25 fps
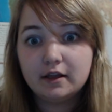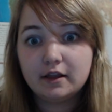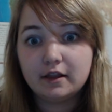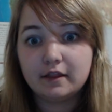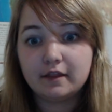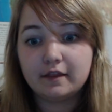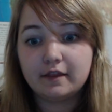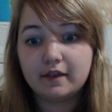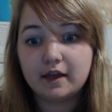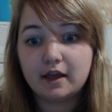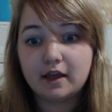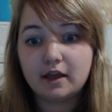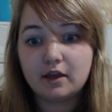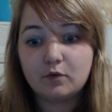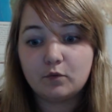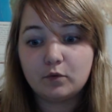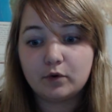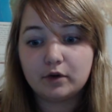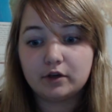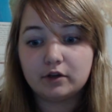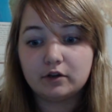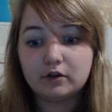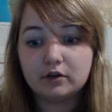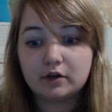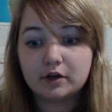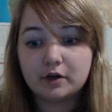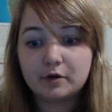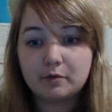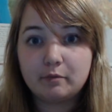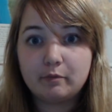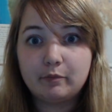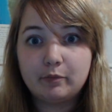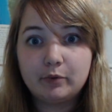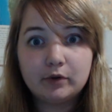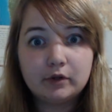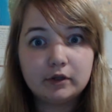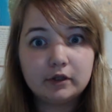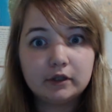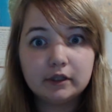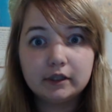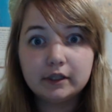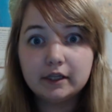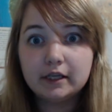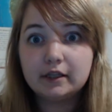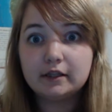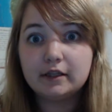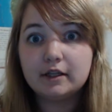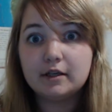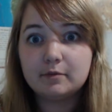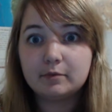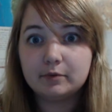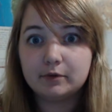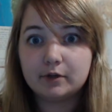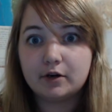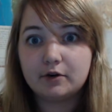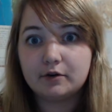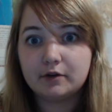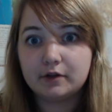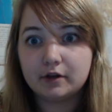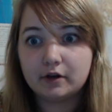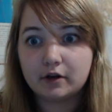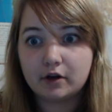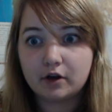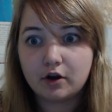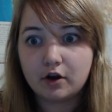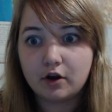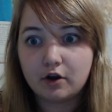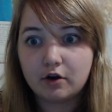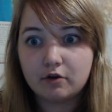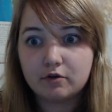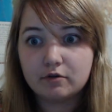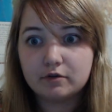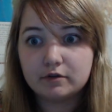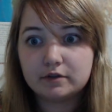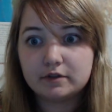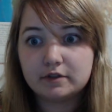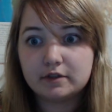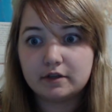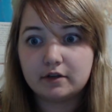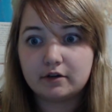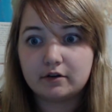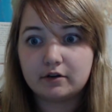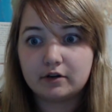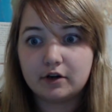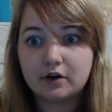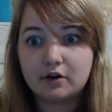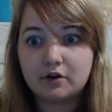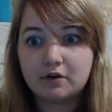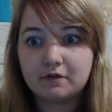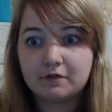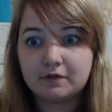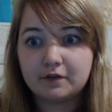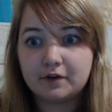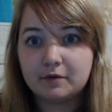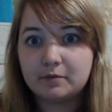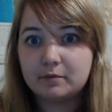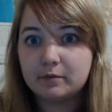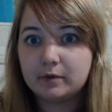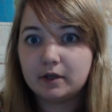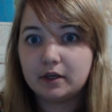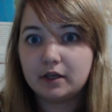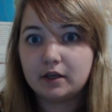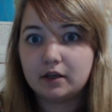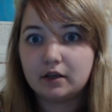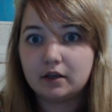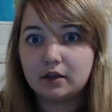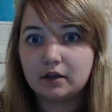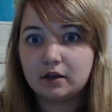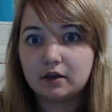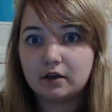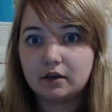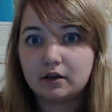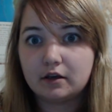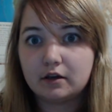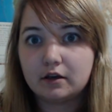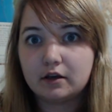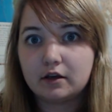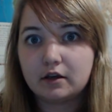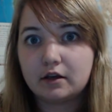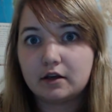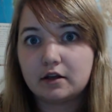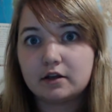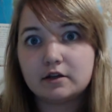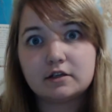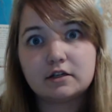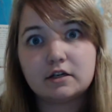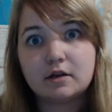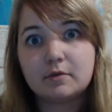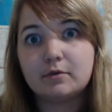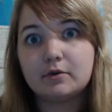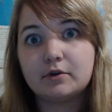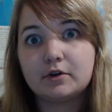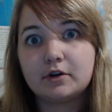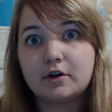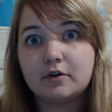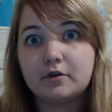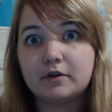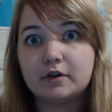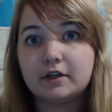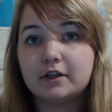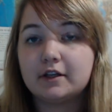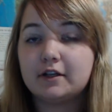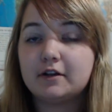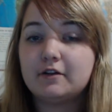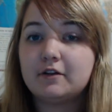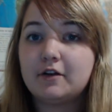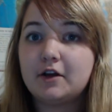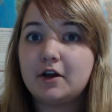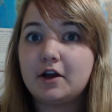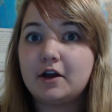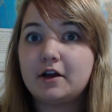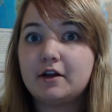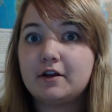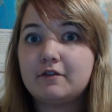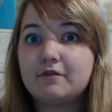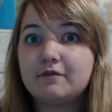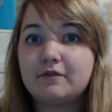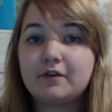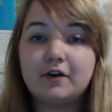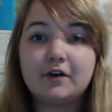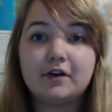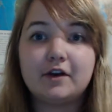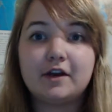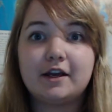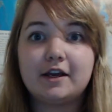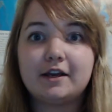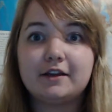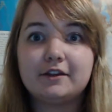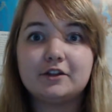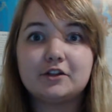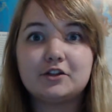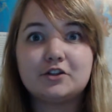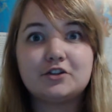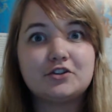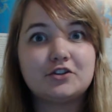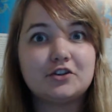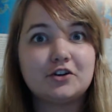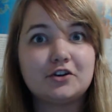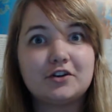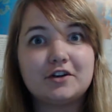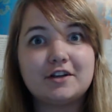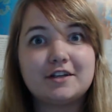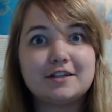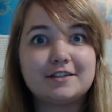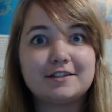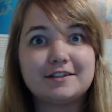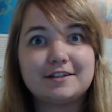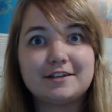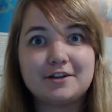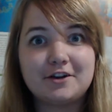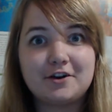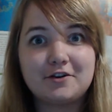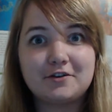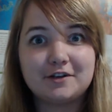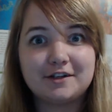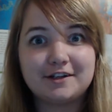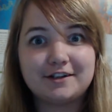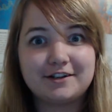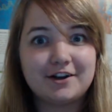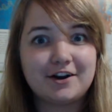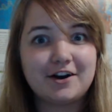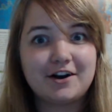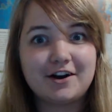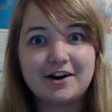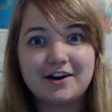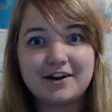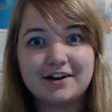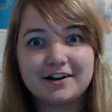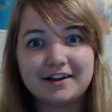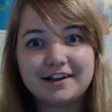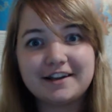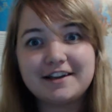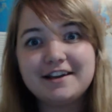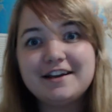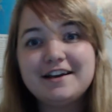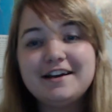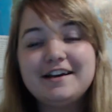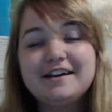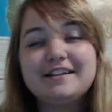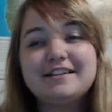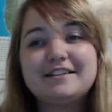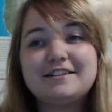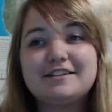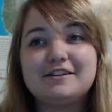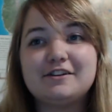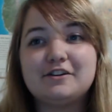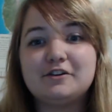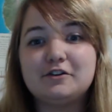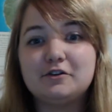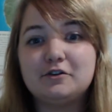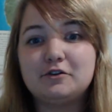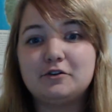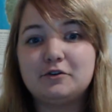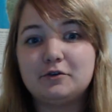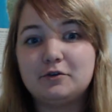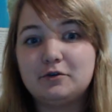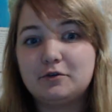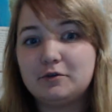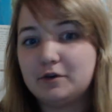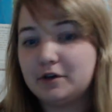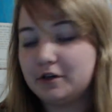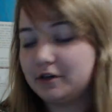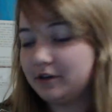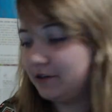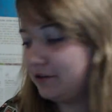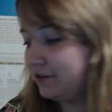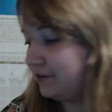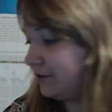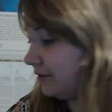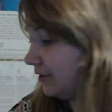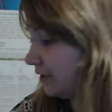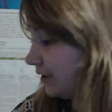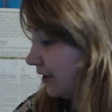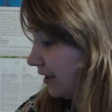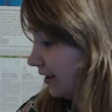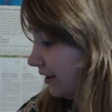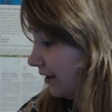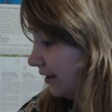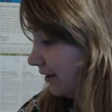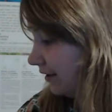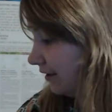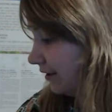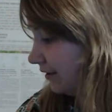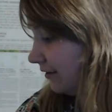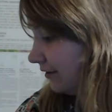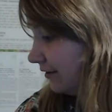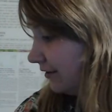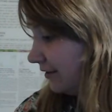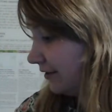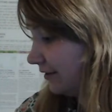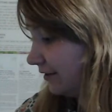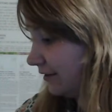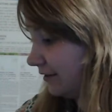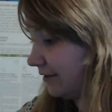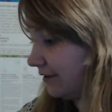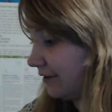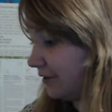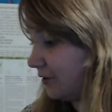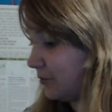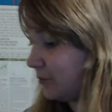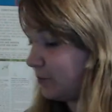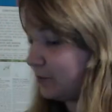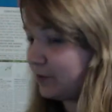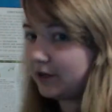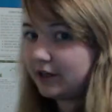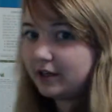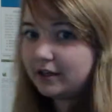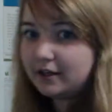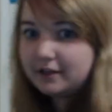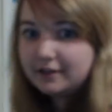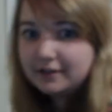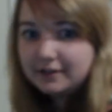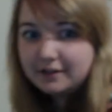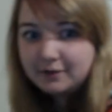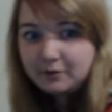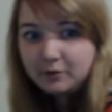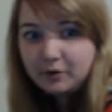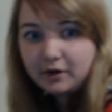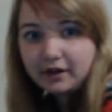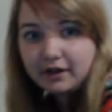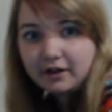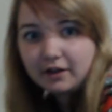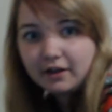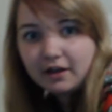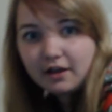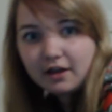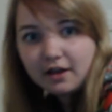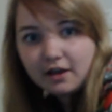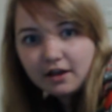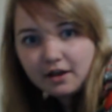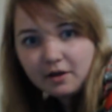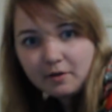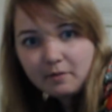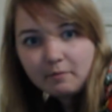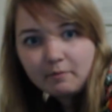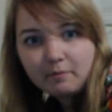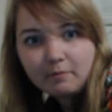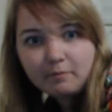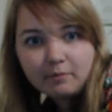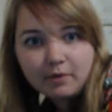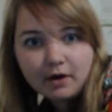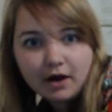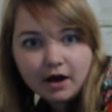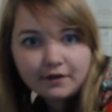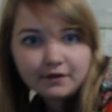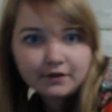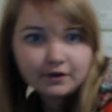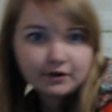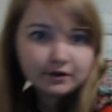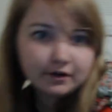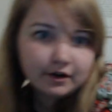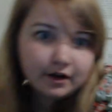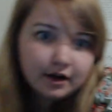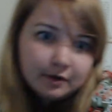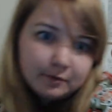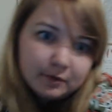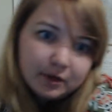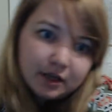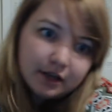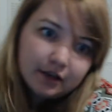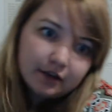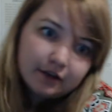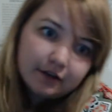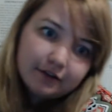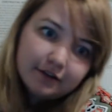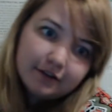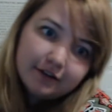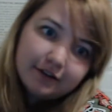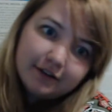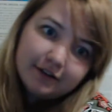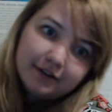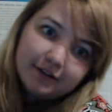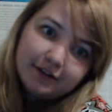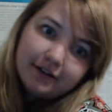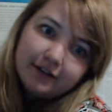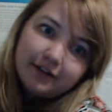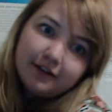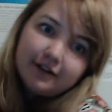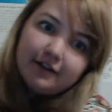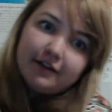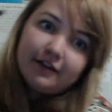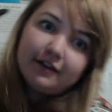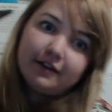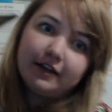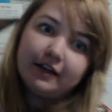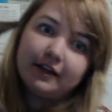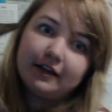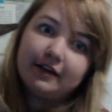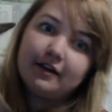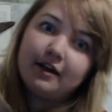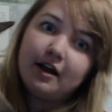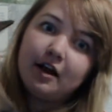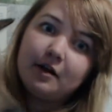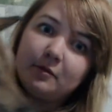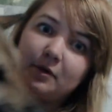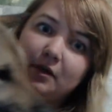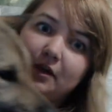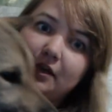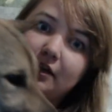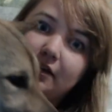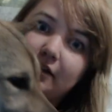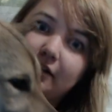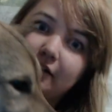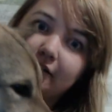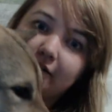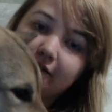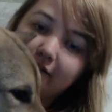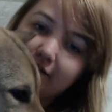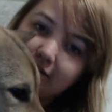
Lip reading: They will completely blow their coats. They'll go from being a double-coated, very luxuriously coated dog to looking a little bit, we're going to bother Nami. Like Nami here.